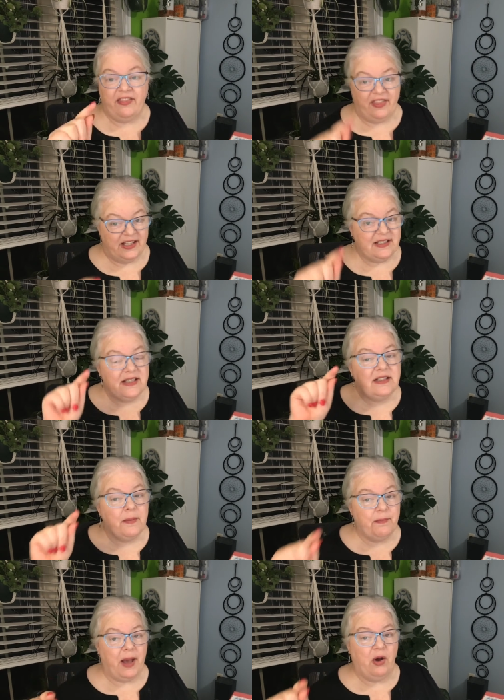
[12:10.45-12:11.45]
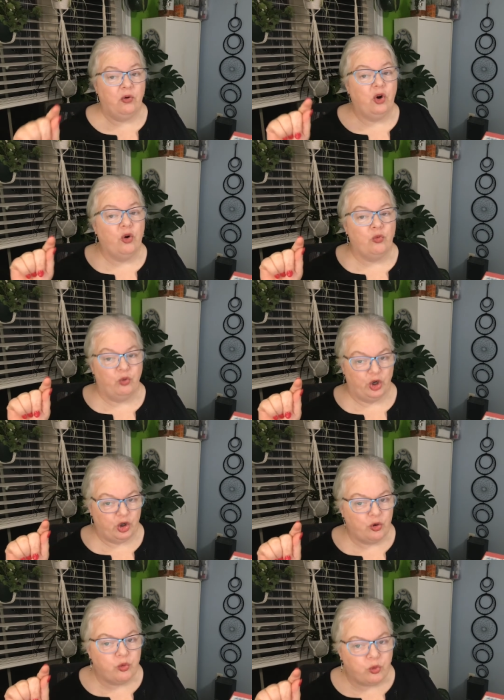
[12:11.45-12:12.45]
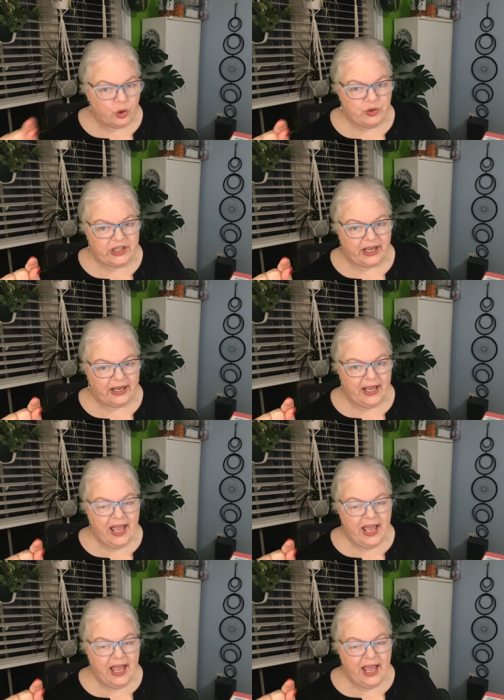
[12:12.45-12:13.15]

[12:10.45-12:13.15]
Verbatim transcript: This is about recruiting,